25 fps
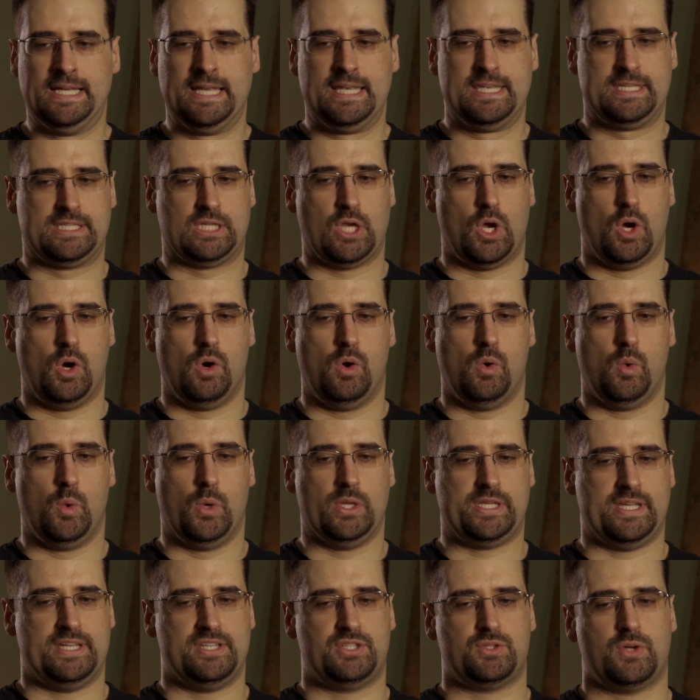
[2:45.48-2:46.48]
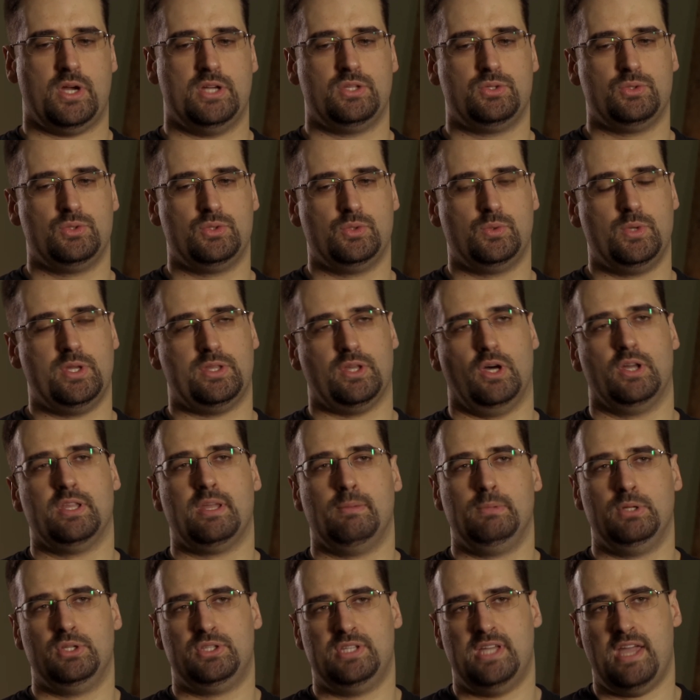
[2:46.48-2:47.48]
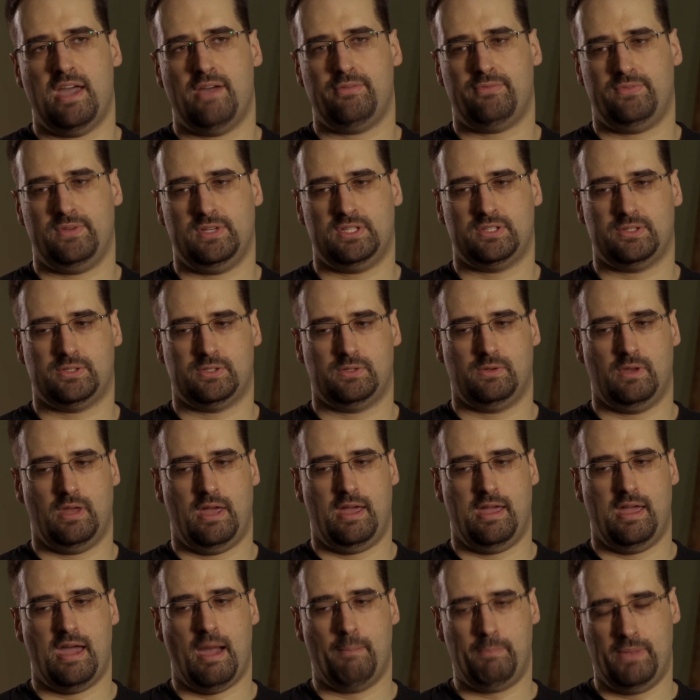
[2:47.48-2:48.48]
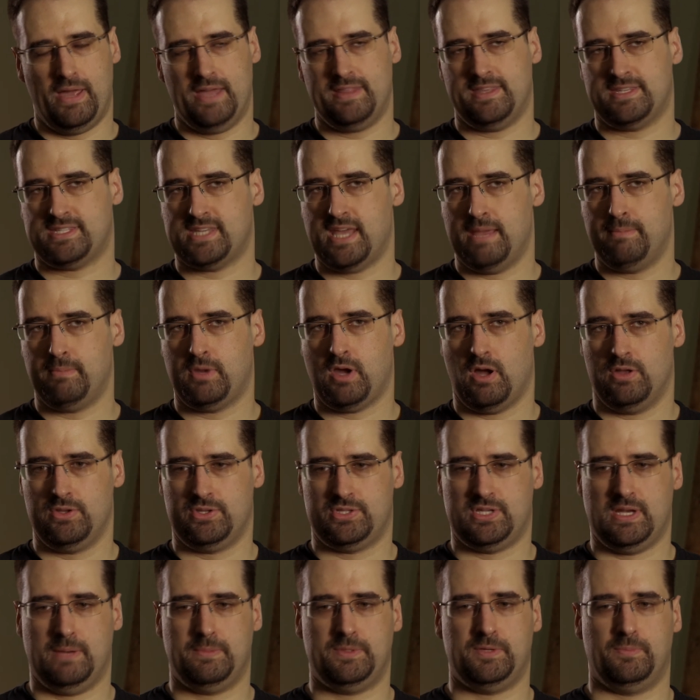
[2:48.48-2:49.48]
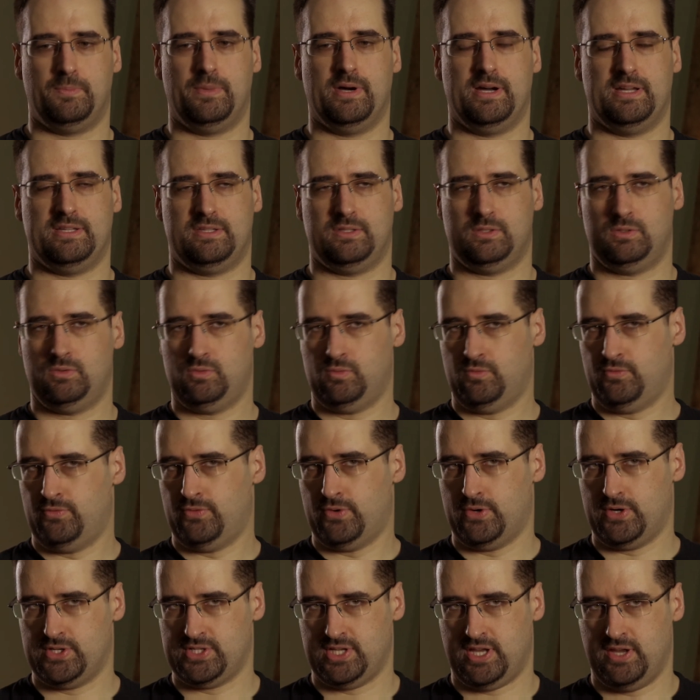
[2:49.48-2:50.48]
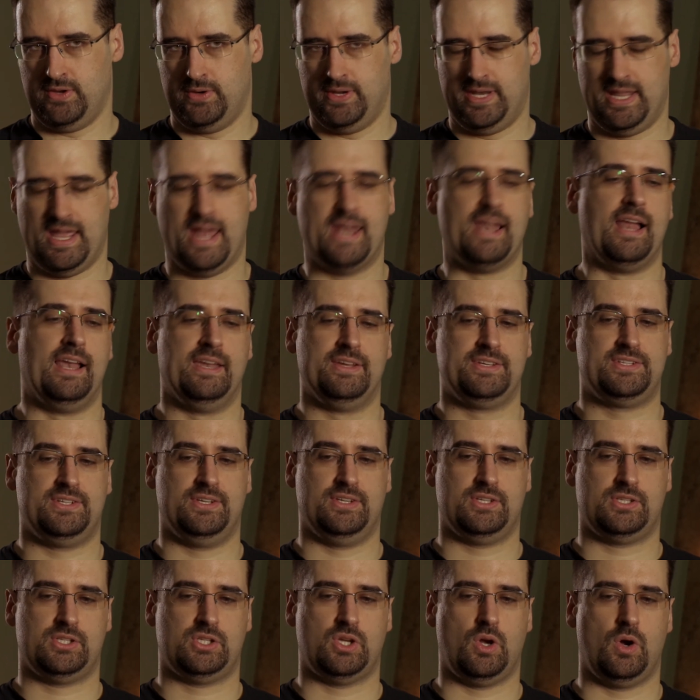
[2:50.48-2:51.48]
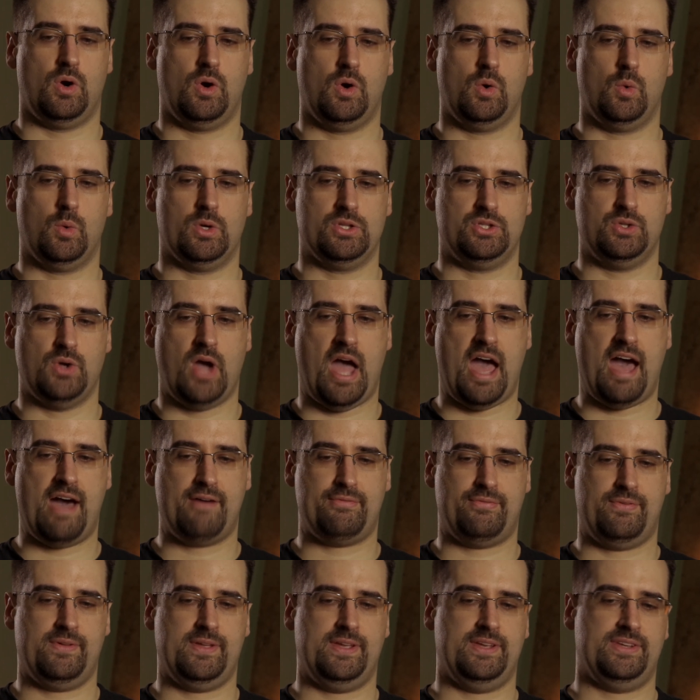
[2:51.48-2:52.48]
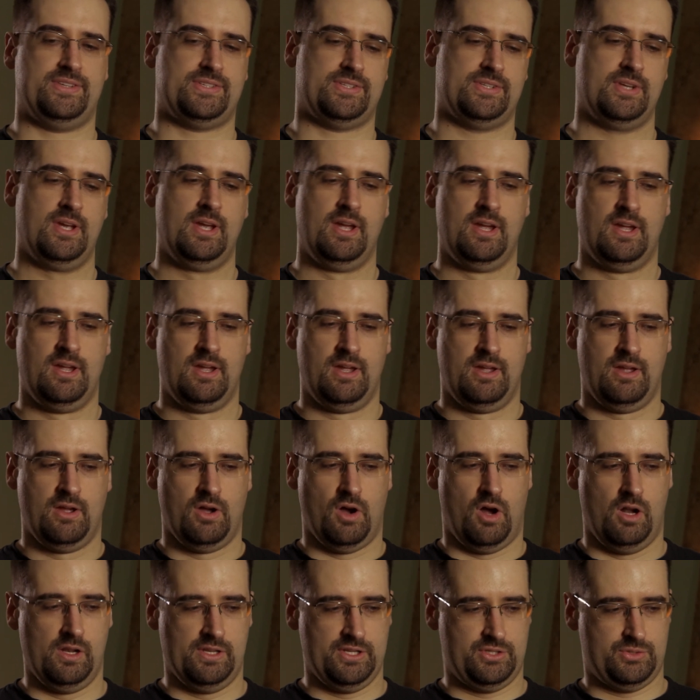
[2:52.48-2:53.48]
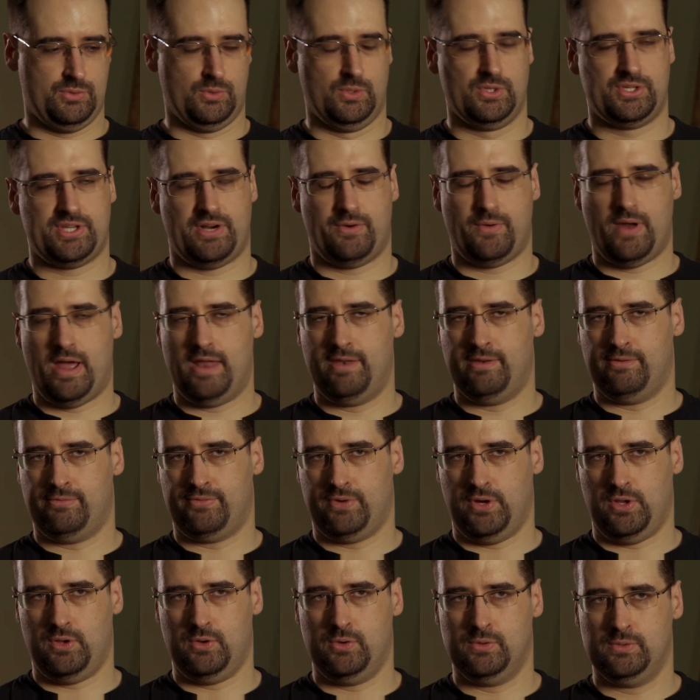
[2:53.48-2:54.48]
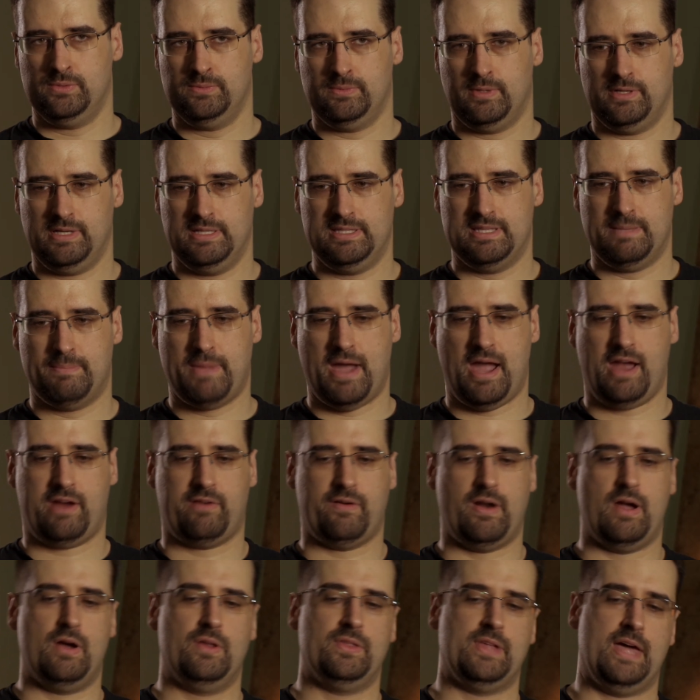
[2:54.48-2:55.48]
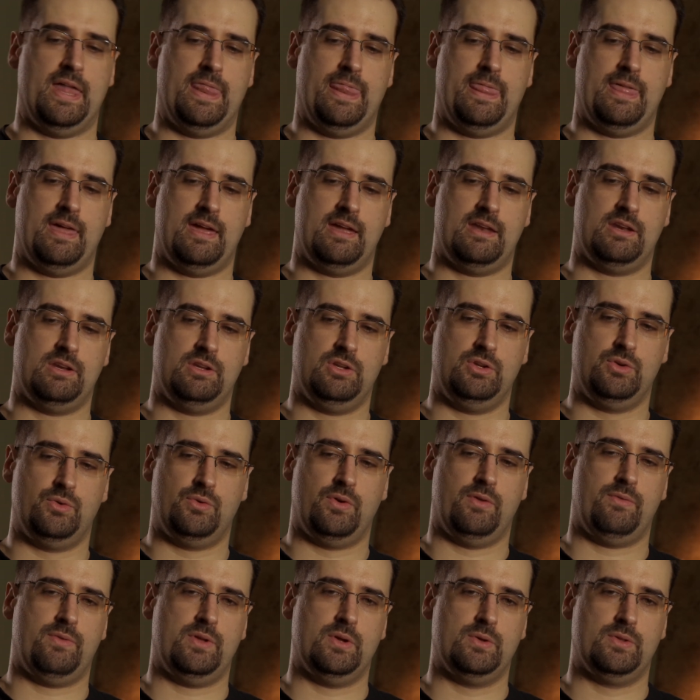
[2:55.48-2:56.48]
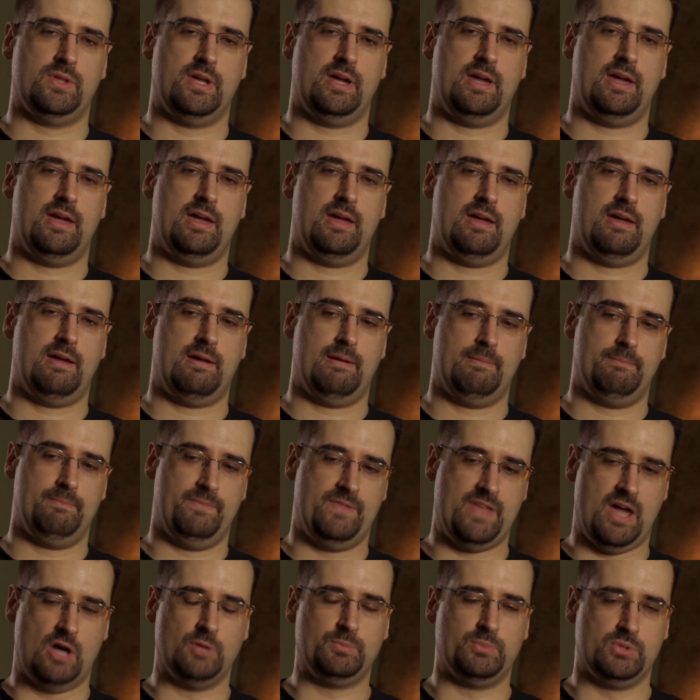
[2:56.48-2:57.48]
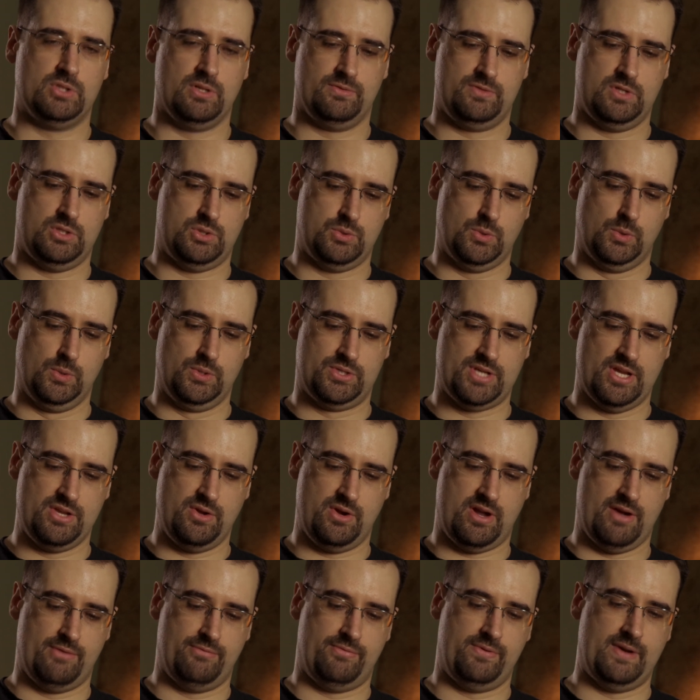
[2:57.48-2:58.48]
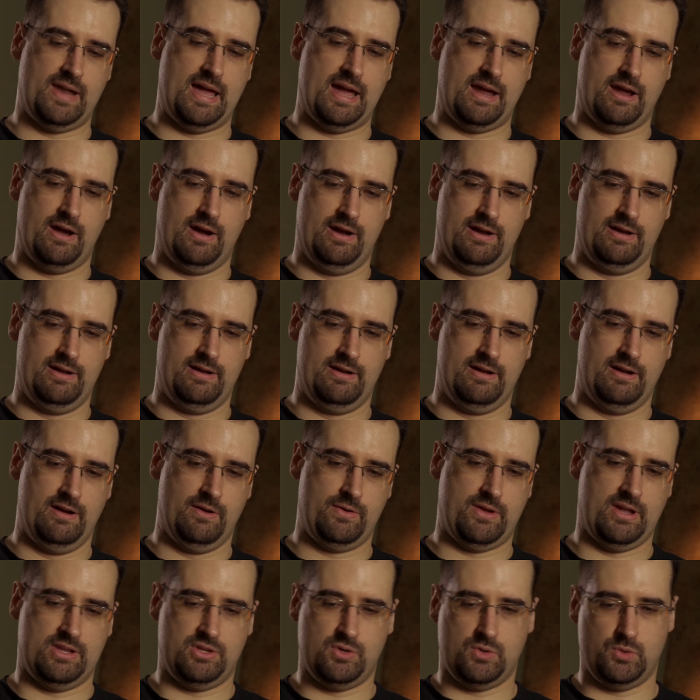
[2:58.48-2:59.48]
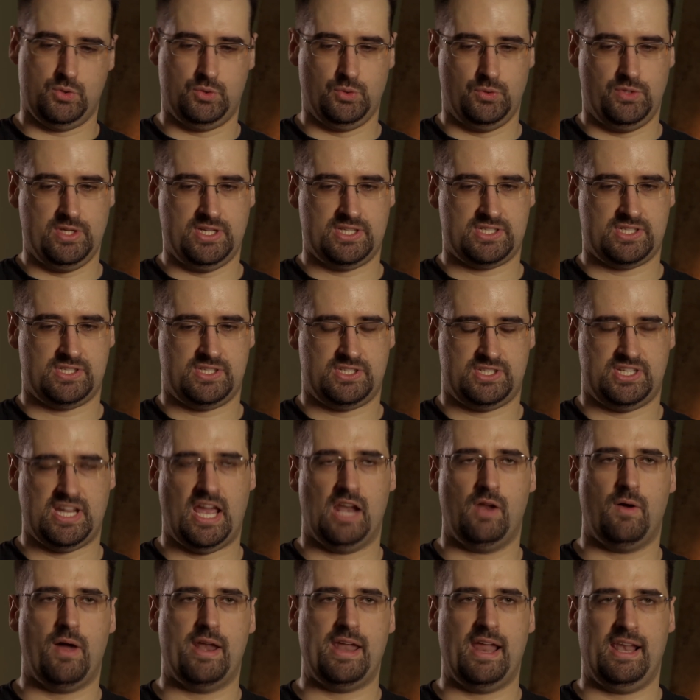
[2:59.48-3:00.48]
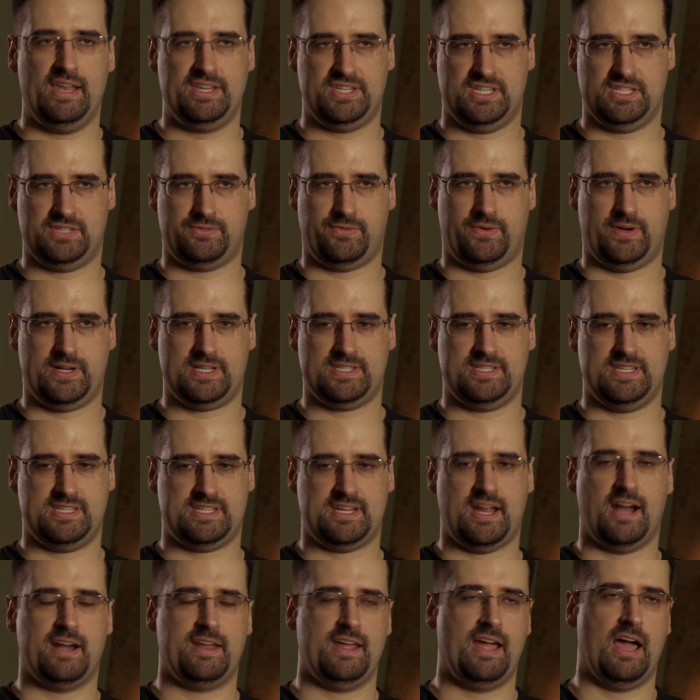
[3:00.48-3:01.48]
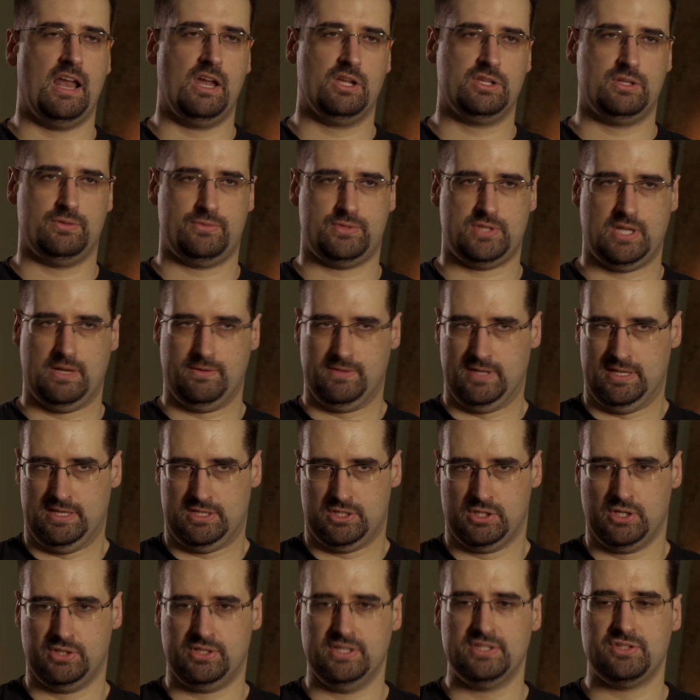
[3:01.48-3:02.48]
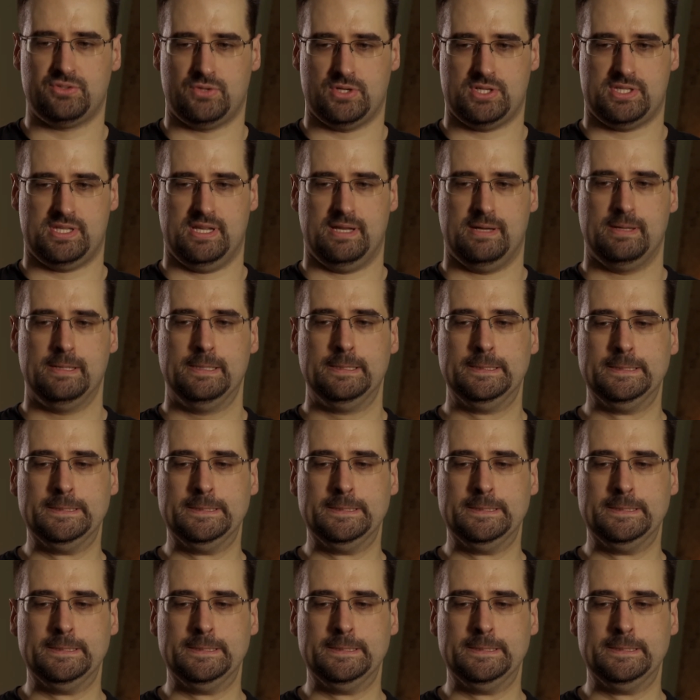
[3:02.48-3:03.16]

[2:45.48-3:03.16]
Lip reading: So what I try to do with OWTF is apply the same concept, but for security analysis. So what you have is all the tools are run for you in the background, and then you review the output of the tools, and you can flag, okay, you do this shallow analysis first, discarding a lot of stuff that is not interesting,